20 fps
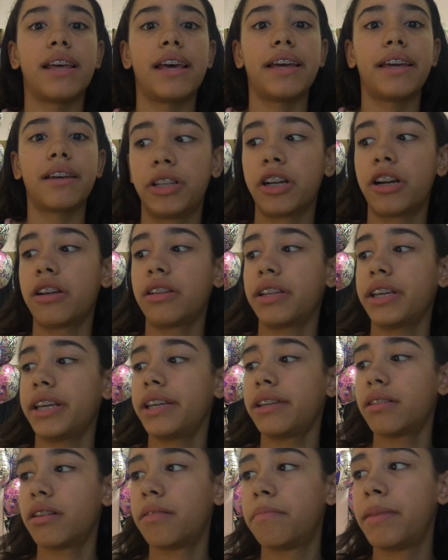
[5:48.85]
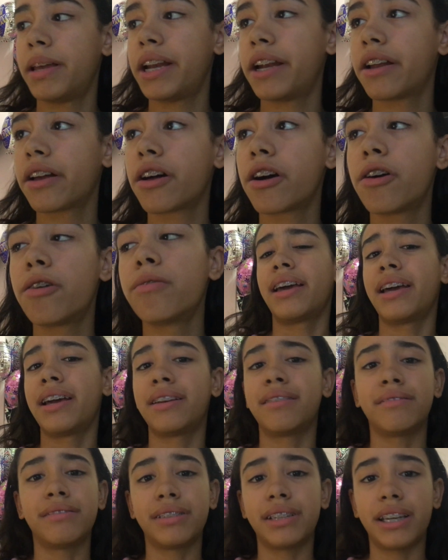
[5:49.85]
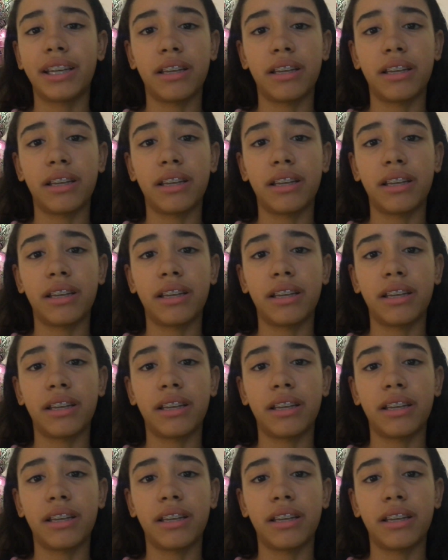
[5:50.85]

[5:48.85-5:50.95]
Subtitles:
like literally a minute ago and